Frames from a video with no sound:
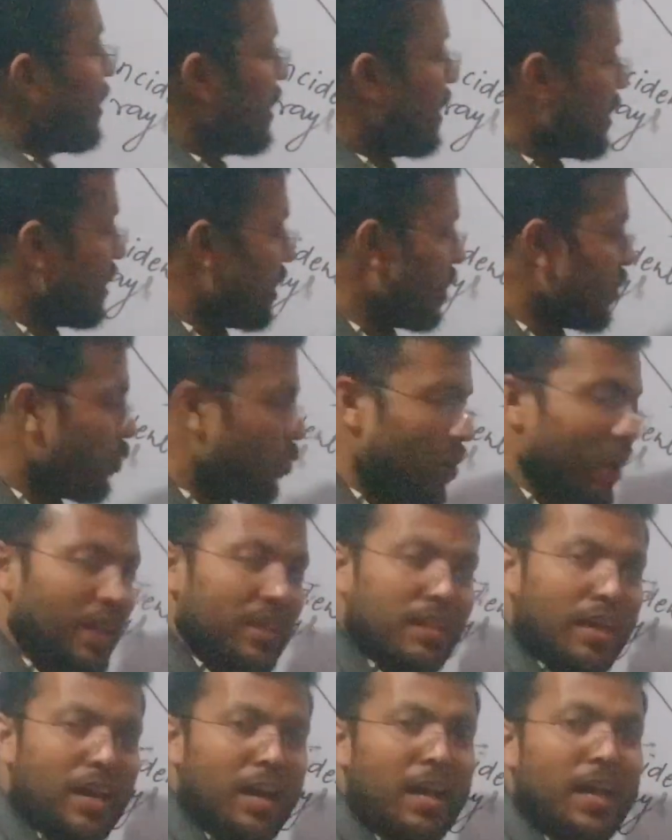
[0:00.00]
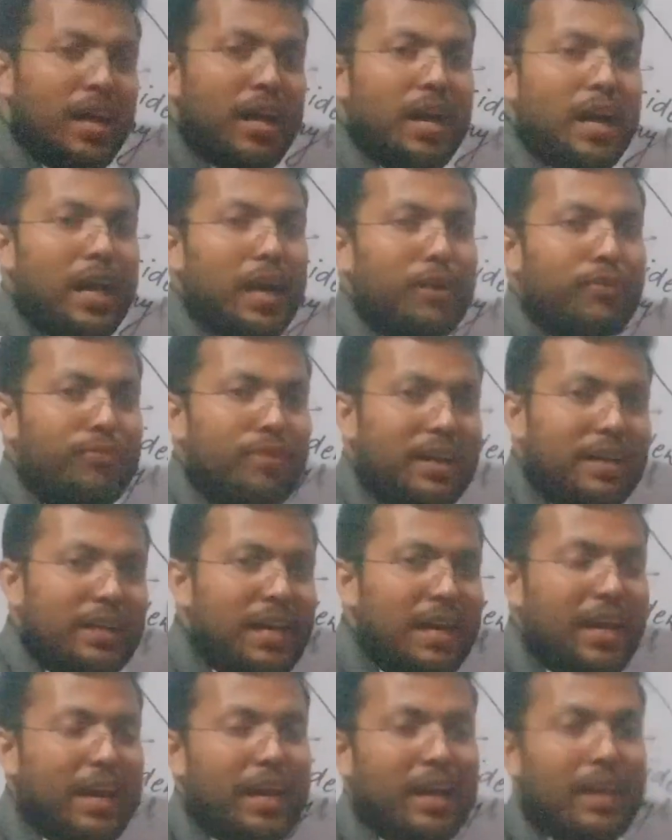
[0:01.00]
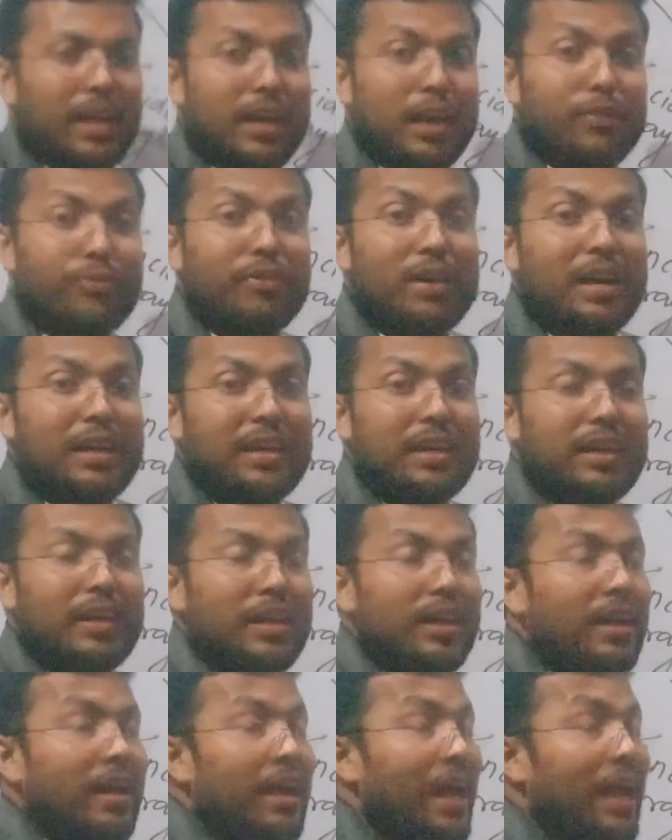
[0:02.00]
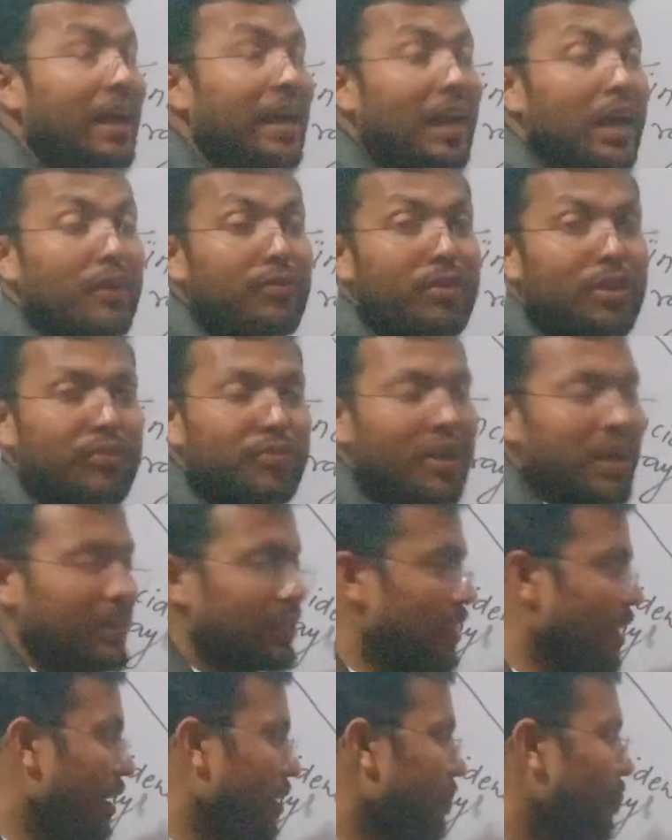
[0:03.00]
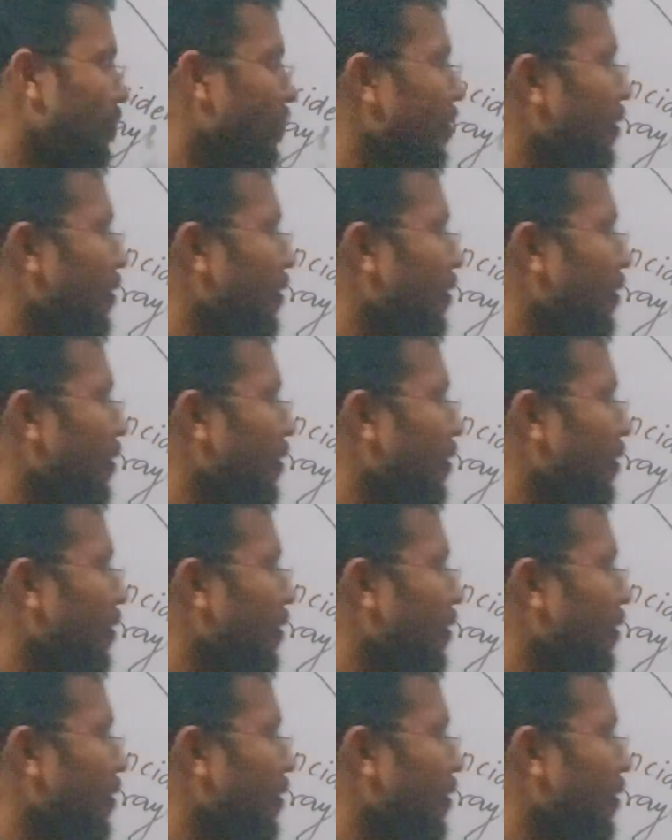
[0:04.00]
This is known as the reflected ray, angle of reflection.